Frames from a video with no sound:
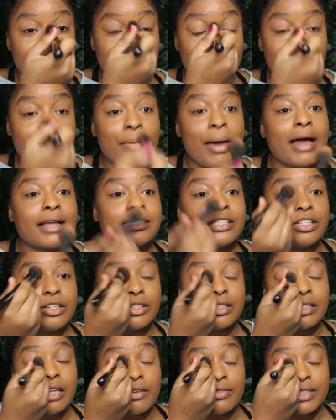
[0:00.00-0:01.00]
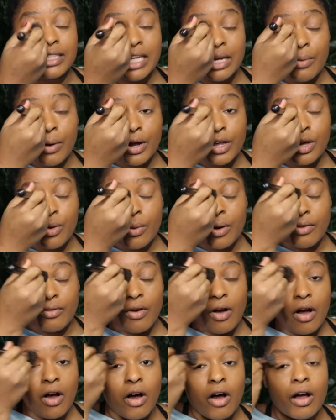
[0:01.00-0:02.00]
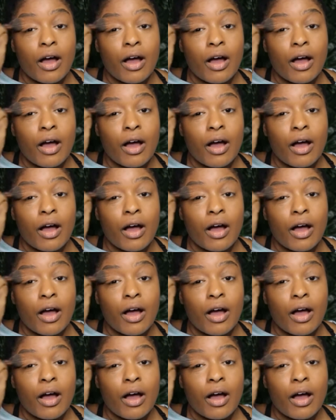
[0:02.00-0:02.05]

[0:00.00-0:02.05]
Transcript: Get back to yourself. See where you went wrong.